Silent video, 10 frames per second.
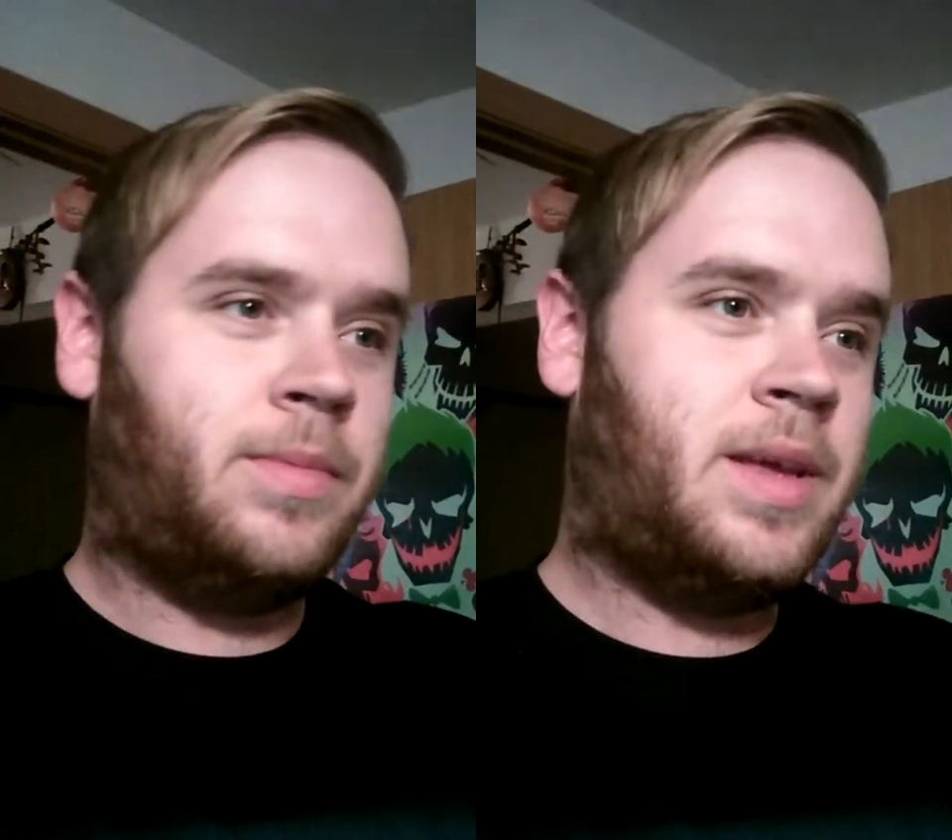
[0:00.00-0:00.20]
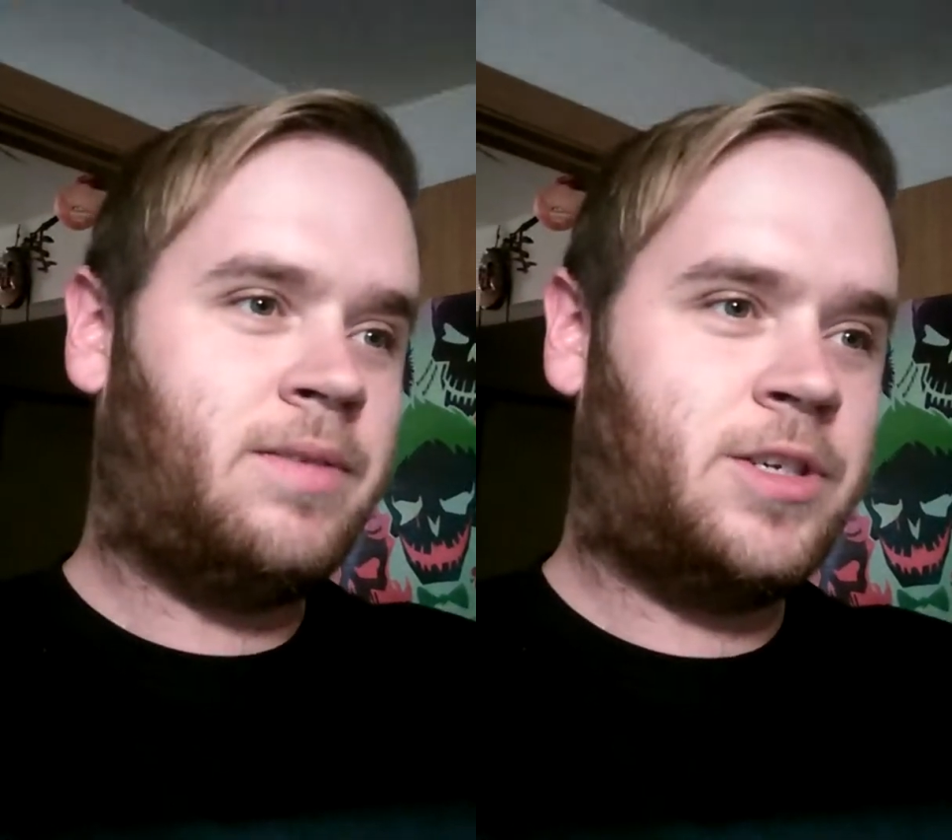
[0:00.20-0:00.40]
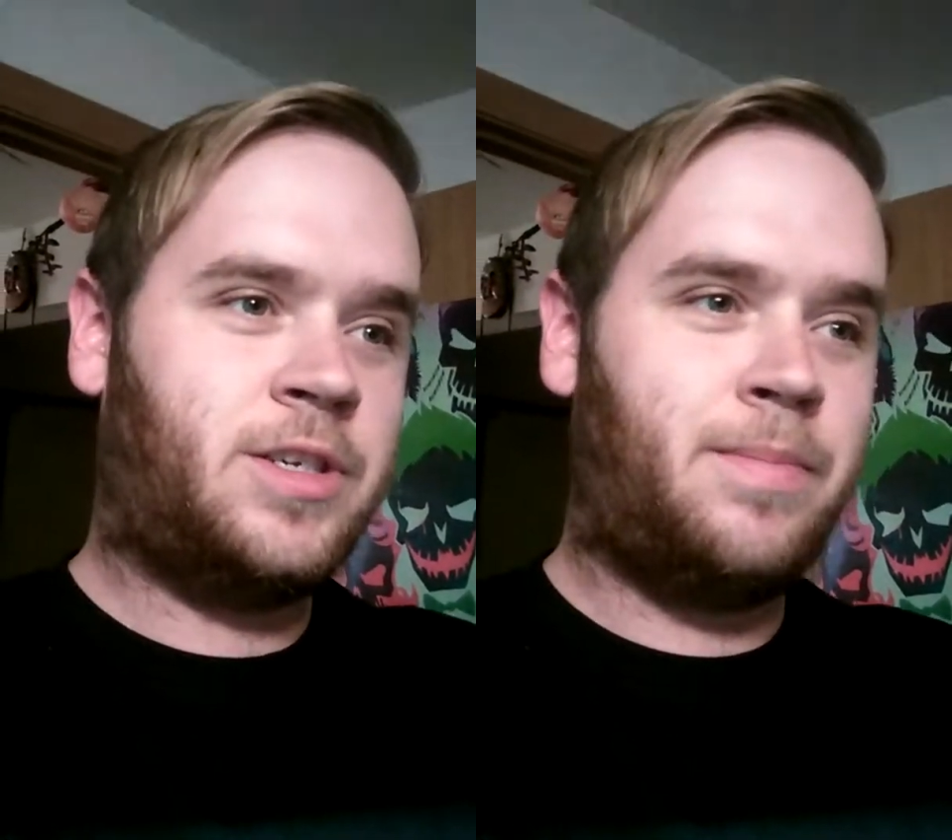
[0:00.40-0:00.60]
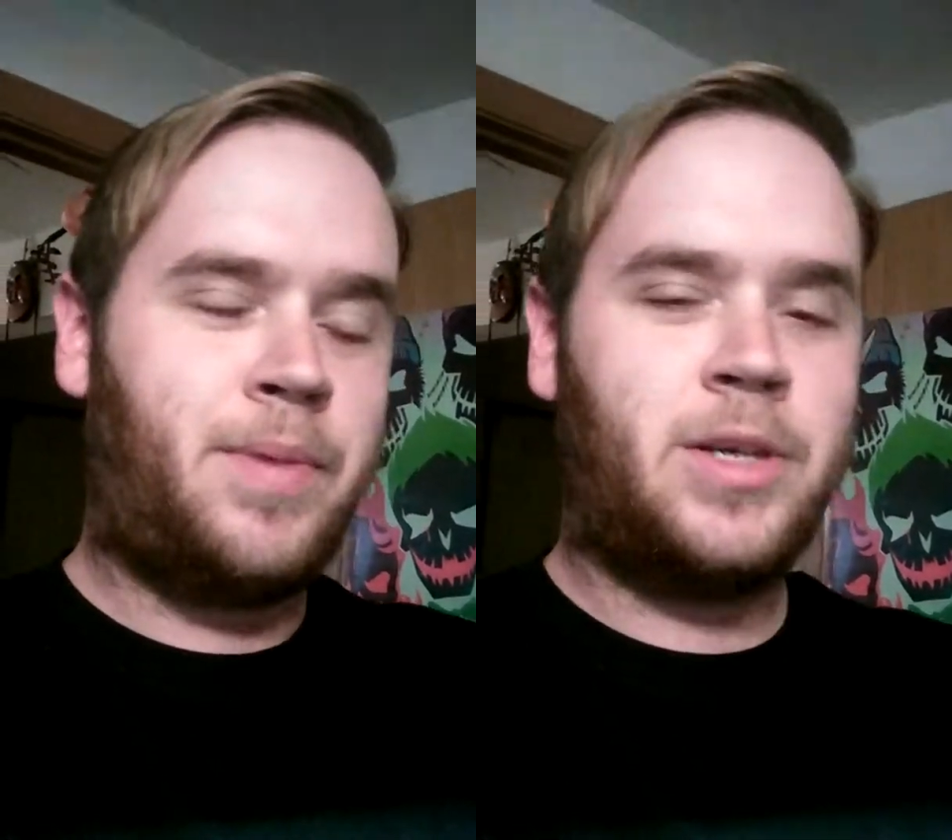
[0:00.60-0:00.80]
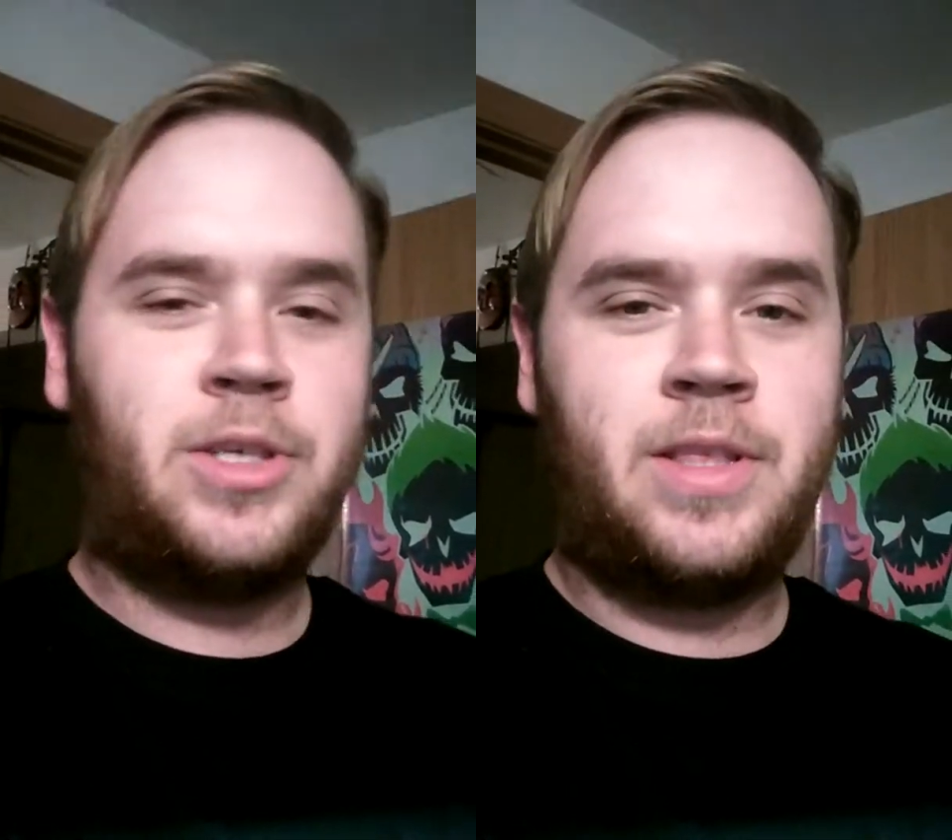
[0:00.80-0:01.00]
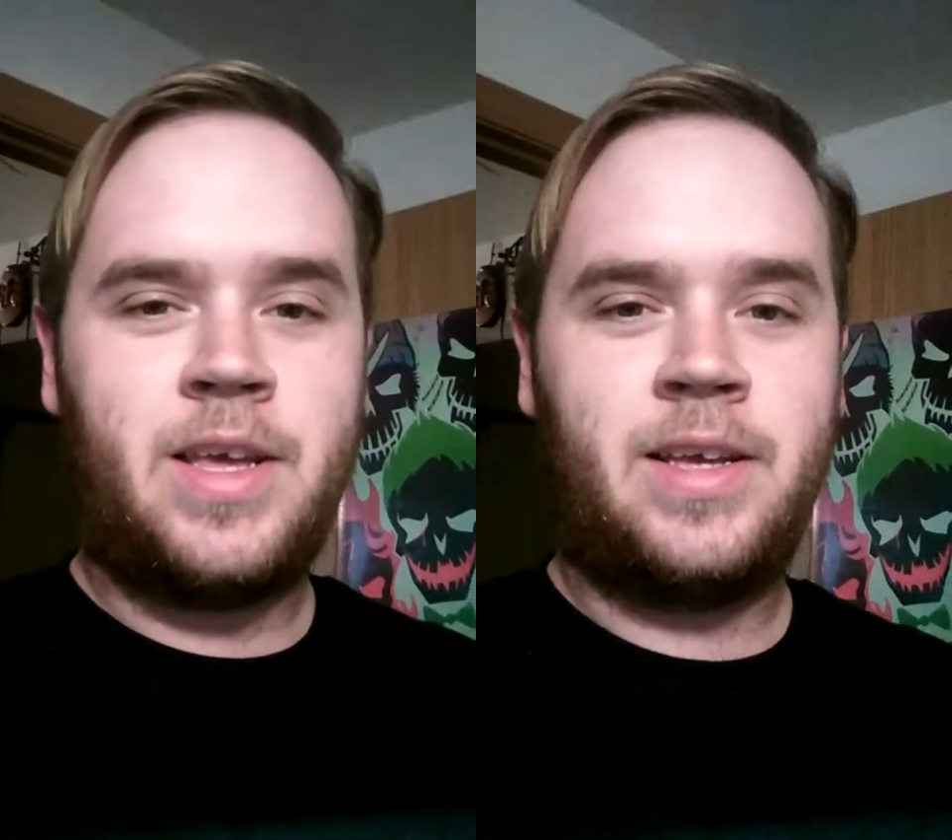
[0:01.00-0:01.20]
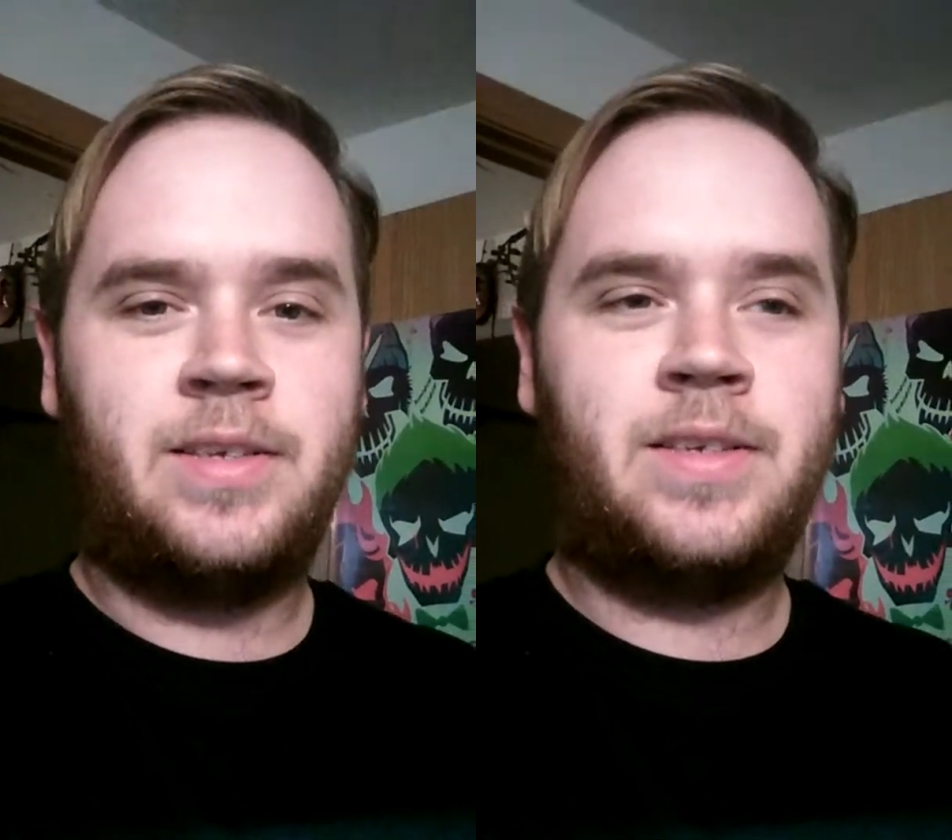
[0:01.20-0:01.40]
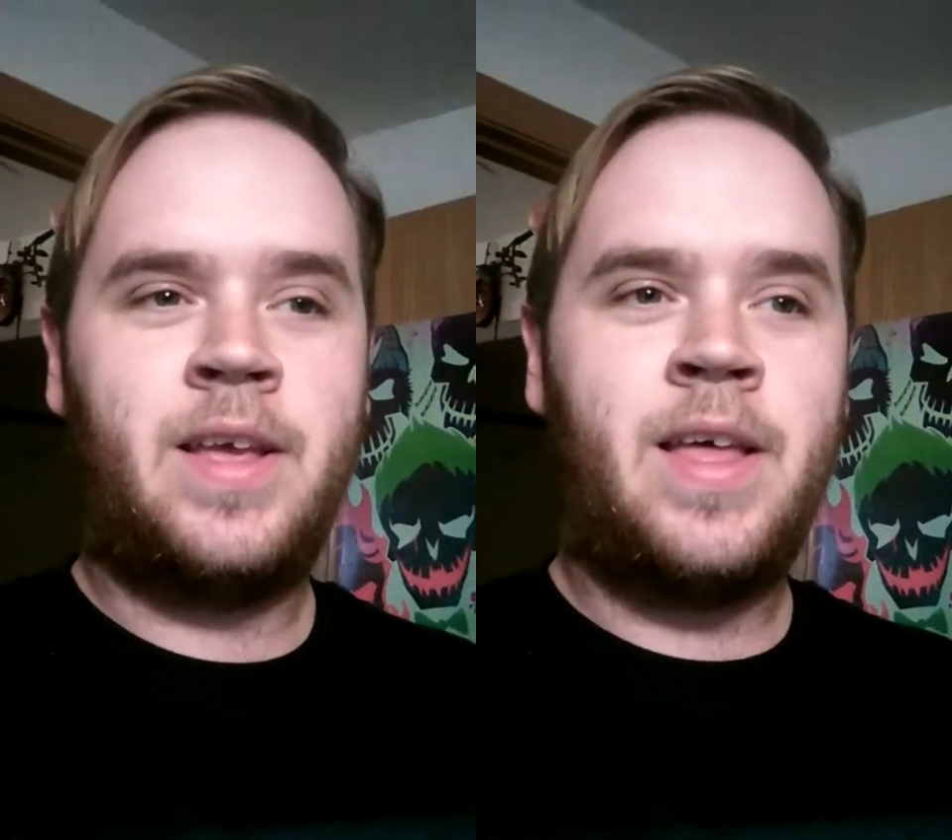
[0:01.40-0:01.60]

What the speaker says: It was just a bunch of things